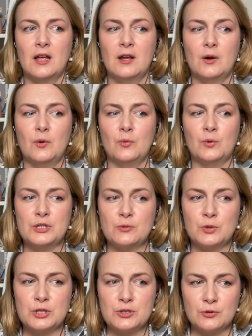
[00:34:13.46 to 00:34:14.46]

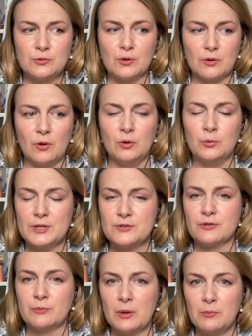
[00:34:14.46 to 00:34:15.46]
we should always
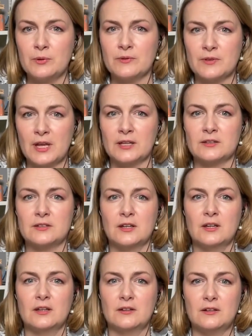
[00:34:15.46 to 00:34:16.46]
remember that
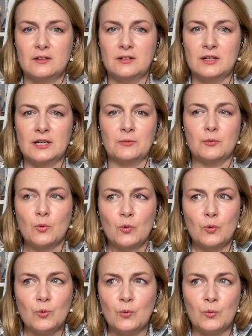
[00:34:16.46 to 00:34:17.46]
uh,
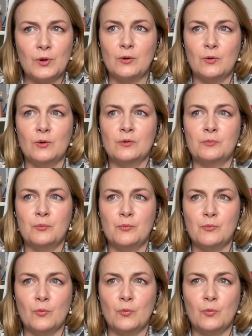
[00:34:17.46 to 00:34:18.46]
we, uh,
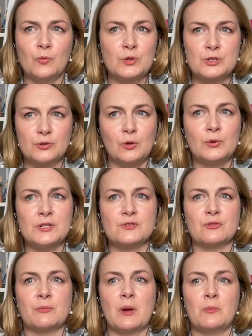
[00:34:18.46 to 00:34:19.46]
we should always
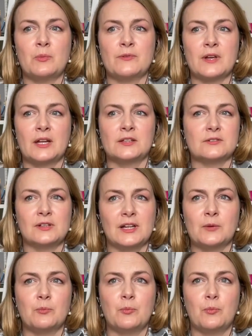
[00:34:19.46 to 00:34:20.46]
remember that
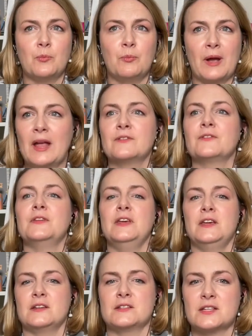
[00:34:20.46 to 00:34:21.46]
like bad
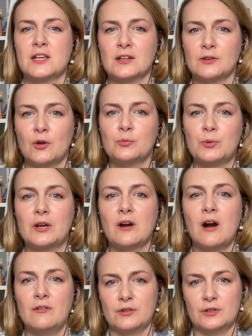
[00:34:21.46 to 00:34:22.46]
things cannot be
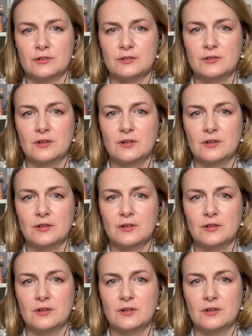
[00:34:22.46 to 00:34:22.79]
covered